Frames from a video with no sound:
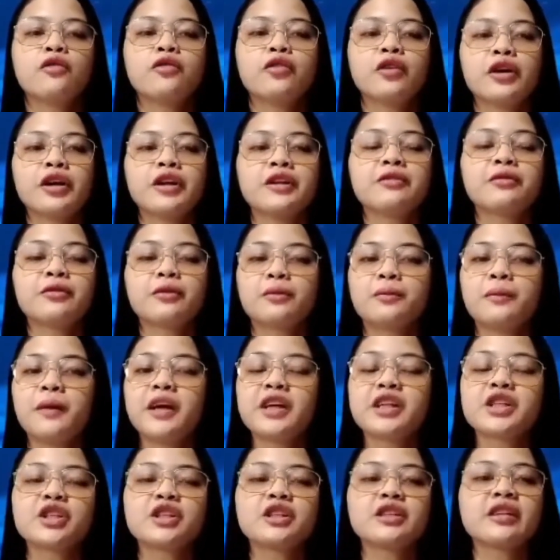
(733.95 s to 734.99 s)
for
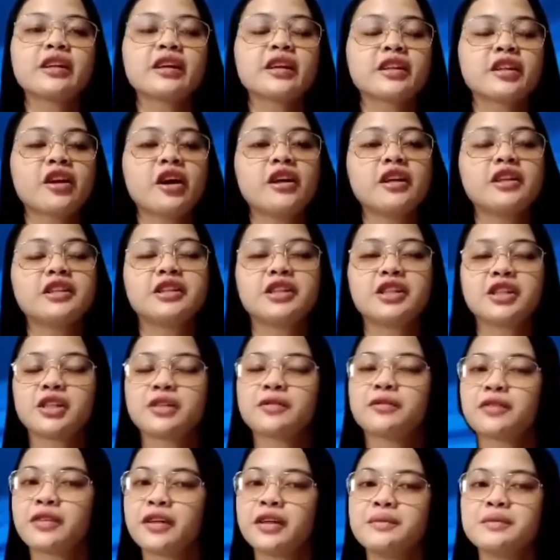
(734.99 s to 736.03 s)
information
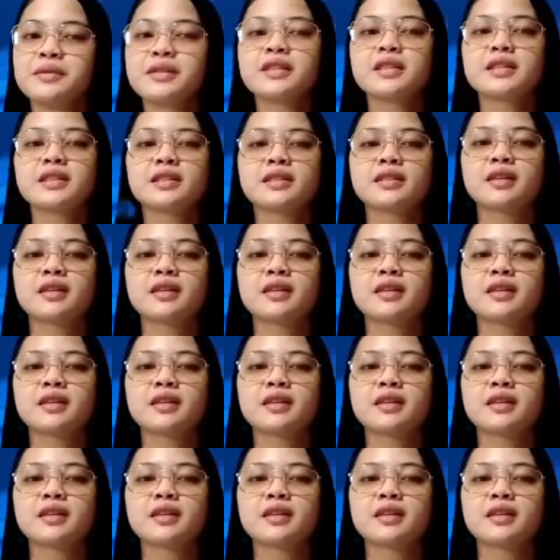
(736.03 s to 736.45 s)
technologies firms.